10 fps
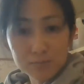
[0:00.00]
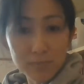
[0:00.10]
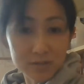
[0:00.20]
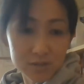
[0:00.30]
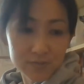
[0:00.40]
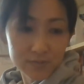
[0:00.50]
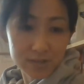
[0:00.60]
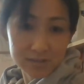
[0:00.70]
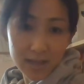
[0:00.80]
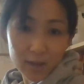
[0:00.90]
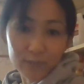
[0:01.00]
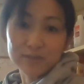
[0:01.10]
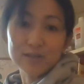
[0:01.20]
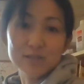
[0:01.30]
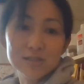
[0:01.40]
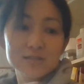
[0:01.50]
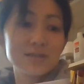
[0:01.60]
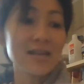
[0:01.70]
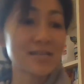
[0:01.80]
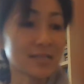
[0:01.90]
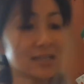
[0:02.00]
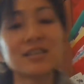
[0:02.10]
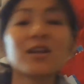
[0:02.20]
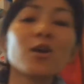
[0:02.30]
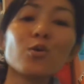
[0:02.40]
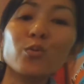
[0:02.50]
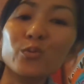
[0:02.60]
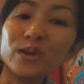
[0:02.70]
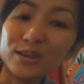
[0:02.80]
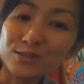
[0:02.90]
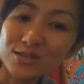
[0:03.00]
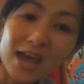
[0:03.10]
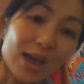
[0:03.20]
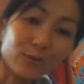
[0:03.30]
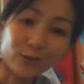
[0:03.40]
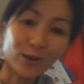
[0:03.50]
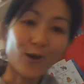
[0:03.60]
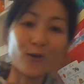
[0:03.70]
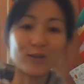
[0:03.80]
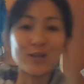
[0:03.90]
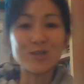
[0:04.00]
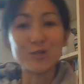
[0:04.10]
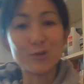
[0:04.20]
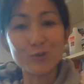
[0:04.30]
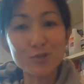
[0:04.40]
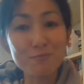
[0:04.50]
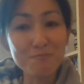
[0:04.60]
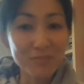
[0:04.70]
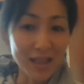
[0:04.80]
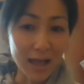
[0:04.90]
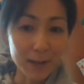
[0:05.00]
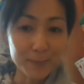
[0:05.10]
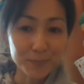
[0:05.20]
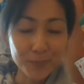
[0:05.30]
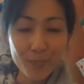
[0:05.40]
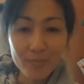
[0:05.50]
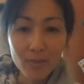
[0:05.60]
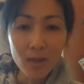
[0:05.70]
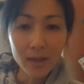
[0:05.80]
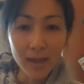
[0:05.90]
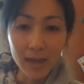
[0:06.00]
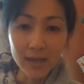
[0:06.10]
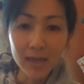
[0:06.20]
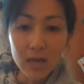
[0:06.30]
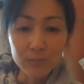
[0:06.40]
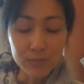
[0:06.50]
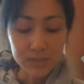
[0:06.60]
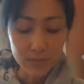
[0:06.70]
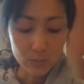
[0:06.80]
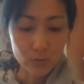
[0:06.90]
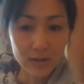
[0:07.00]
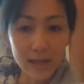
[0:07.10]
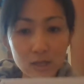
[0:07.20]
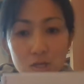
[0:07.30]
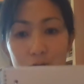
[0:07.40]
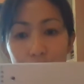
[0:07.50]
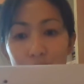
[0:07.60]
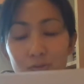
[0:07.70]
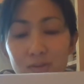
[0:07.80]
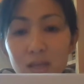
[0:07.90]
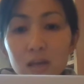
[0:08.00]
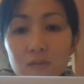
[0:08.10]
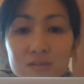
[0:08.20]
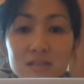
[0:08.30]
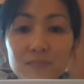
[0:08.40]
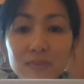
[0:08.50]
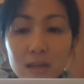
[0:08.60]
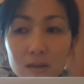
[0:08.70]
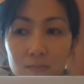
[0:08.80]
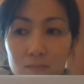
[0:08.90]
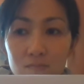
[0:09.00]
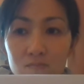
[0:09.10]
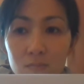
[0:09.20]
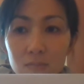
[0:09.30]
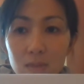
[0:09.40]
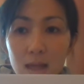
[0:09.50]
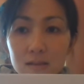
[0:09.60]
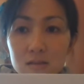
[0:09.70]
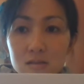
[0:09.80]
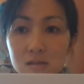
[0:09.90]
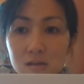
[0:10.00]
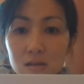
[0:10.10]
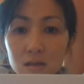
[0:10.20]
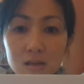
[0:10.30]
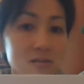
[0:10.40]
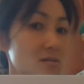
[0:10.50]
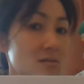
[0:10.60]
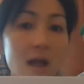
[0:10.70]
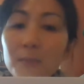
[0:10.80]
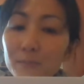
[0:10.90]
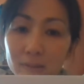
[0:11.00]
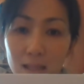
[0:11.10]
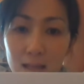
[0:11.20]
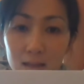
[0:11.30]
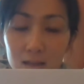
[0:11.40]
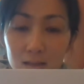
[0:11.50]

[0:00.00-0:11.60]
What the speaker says: But just for the sake of this lesson, we only use black. Okay, Miss Mac would like you to think of something that is not black.